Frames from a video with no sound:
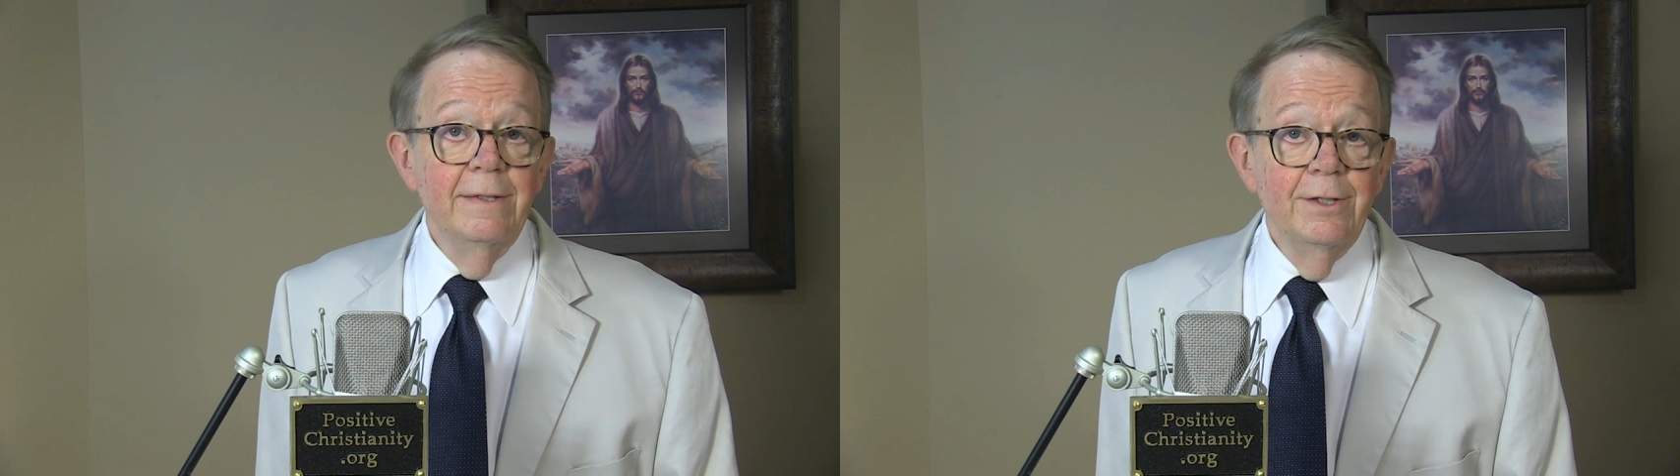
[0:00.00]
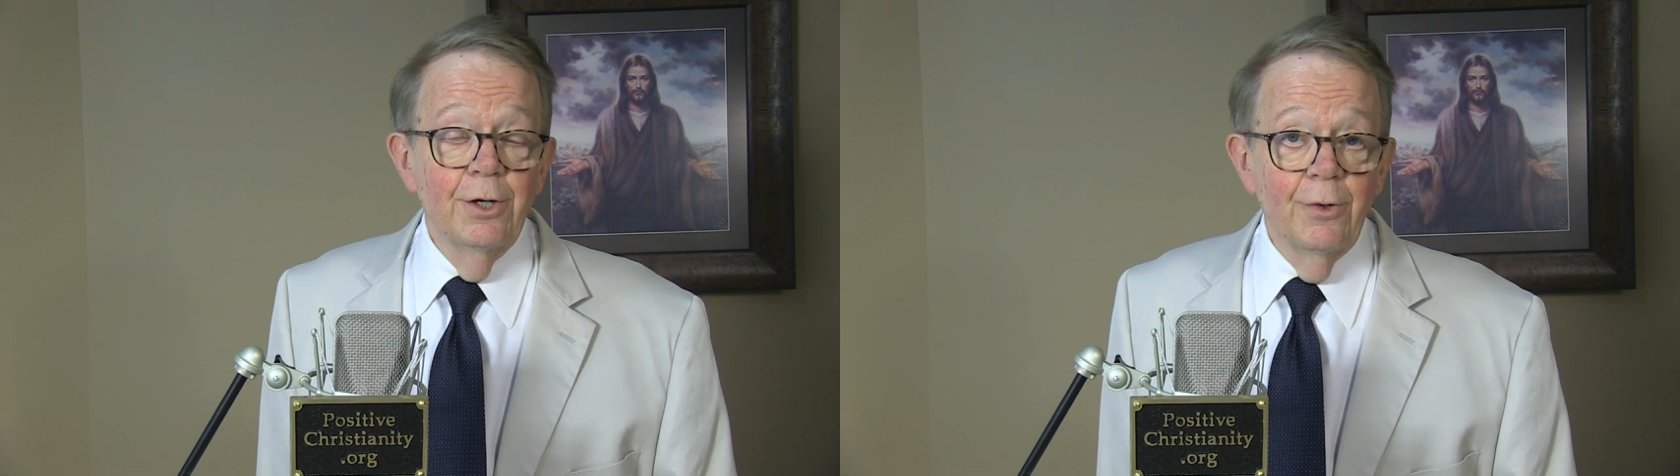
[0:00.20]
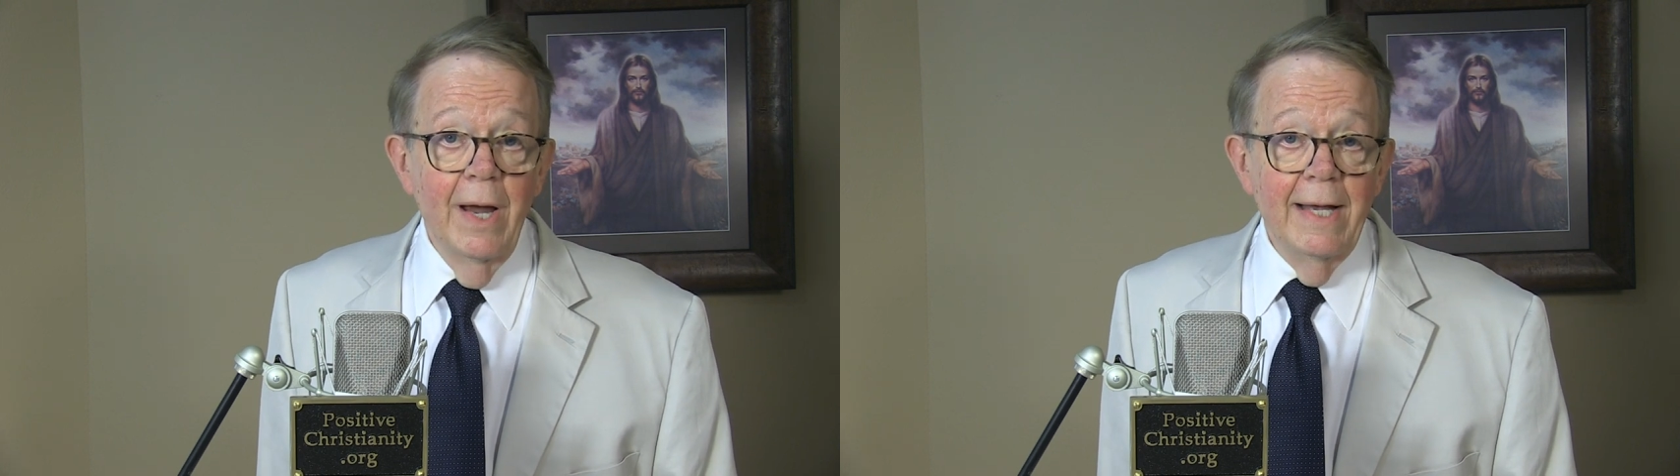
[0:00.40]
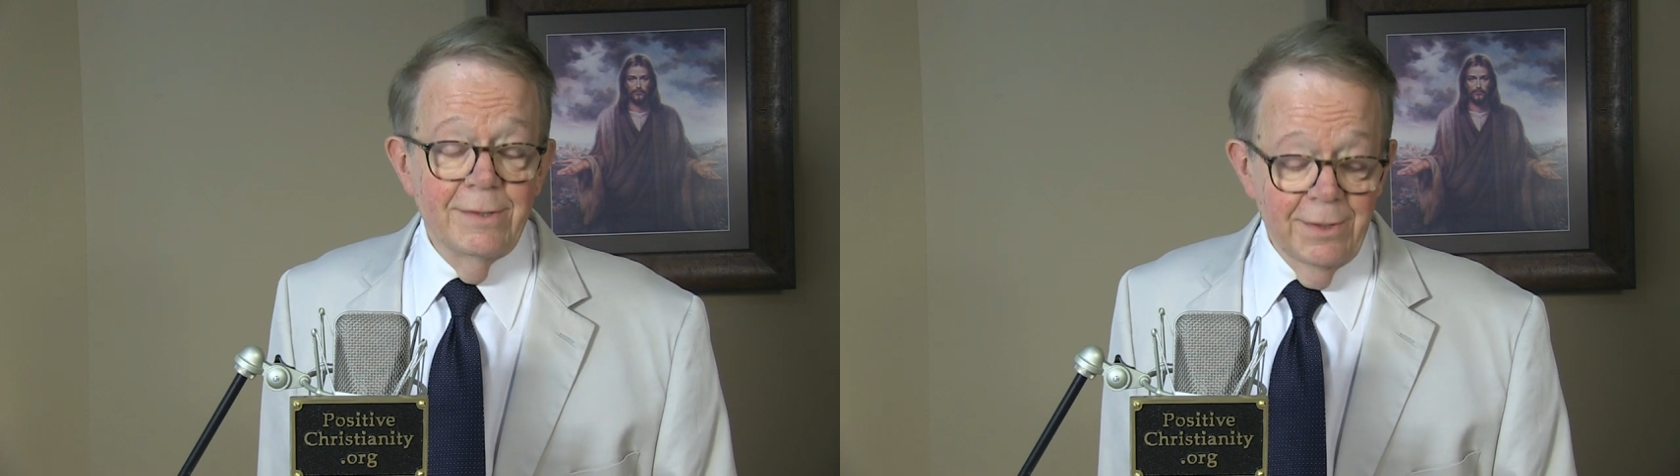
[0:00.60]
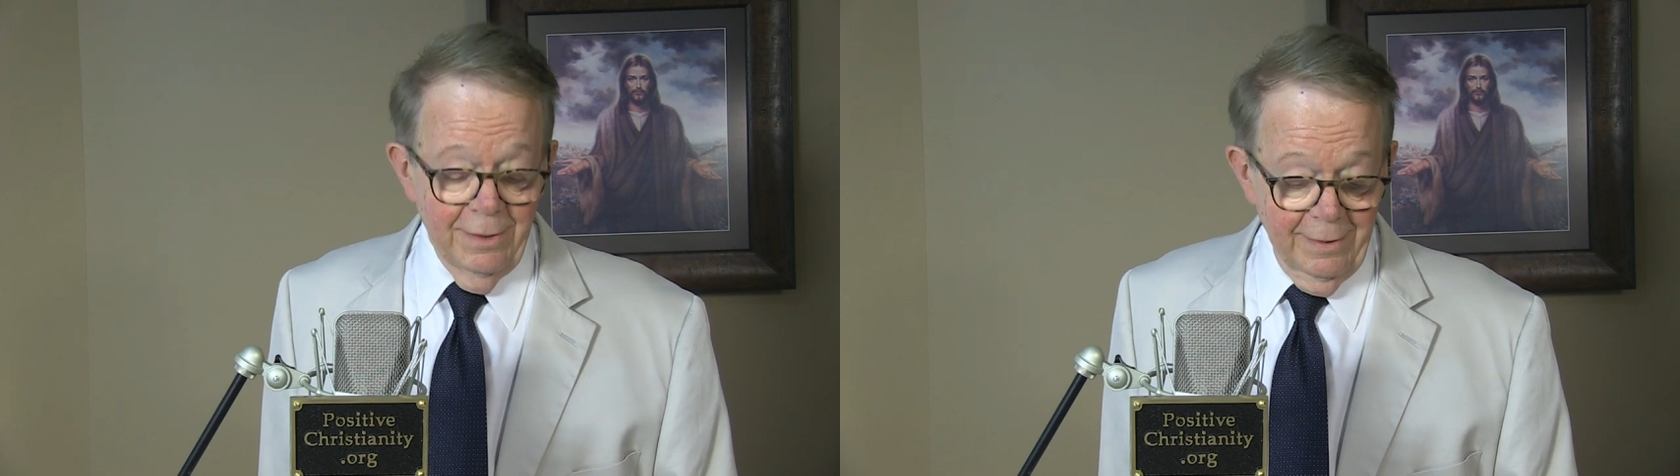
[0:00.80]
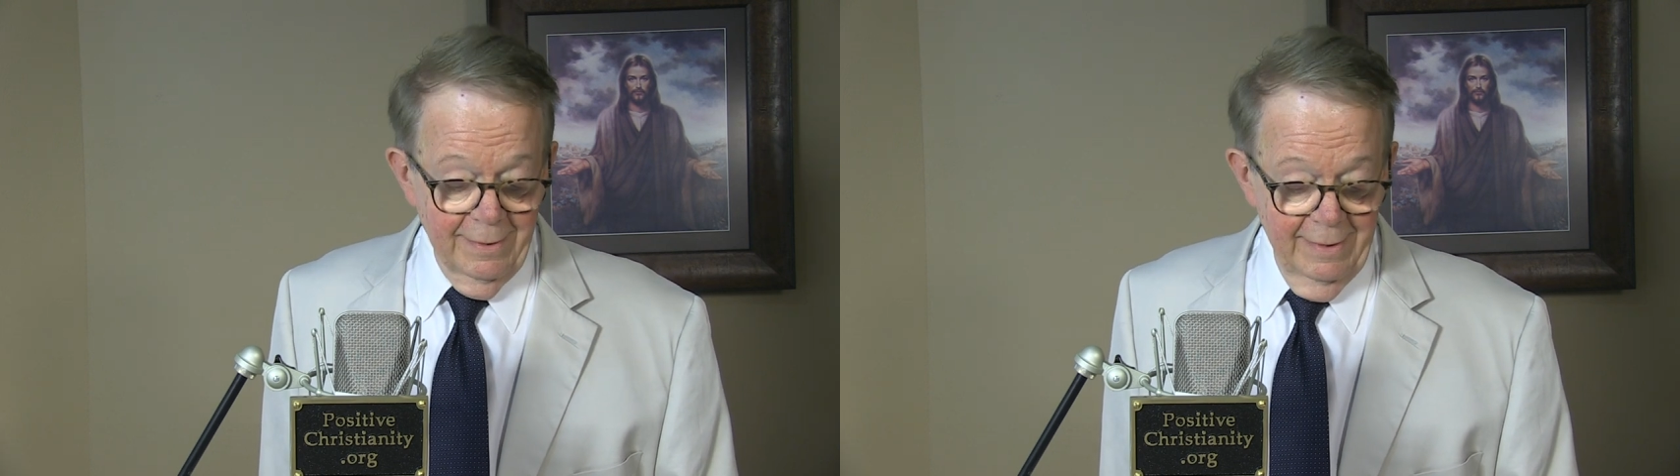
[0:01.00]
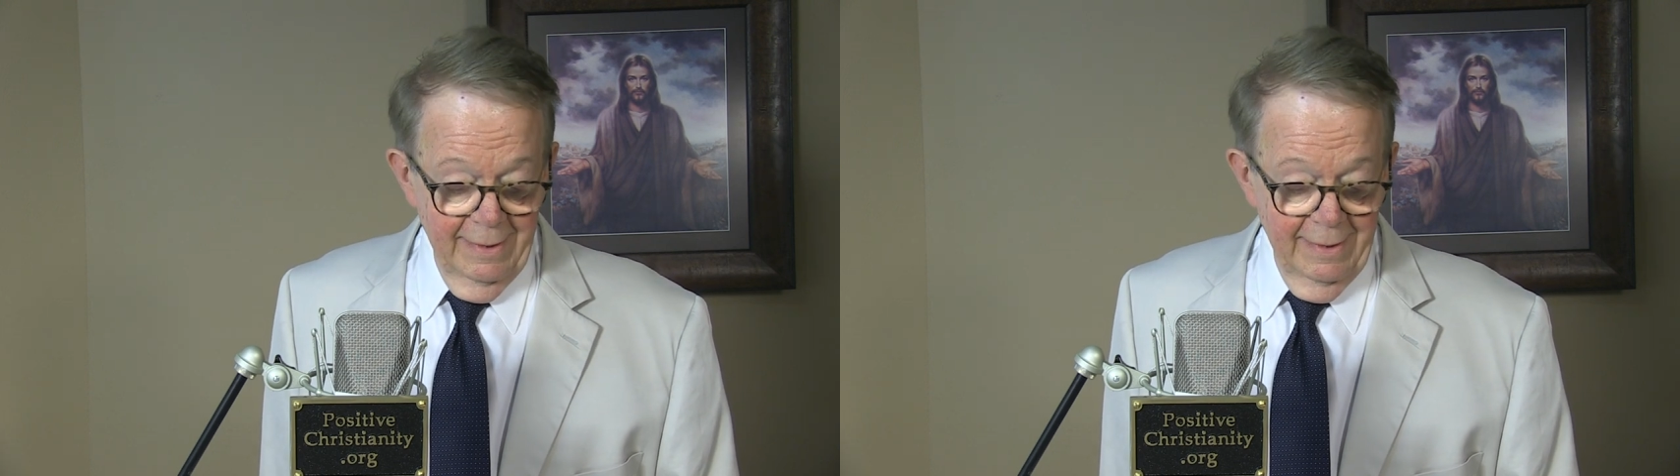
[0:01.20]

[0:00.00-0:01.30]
your answer.